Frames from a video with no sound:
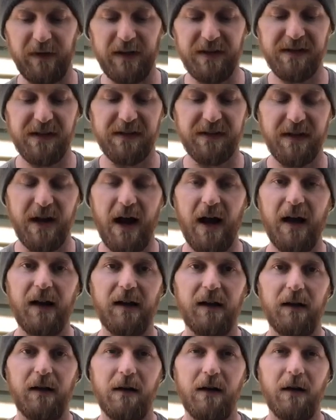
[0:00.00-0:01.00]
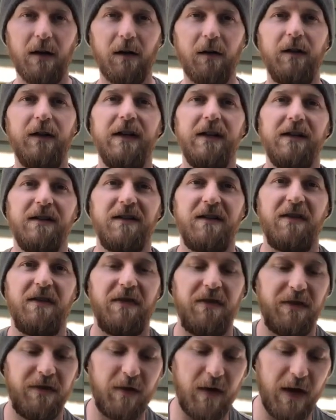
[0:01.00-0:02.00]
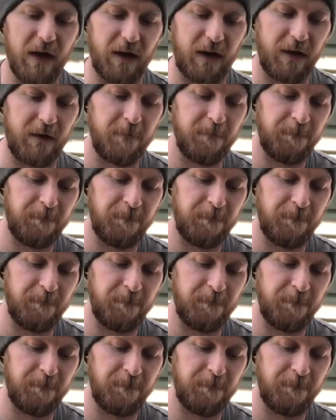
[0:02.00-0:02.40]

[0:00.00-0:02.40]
this is not nearly as thick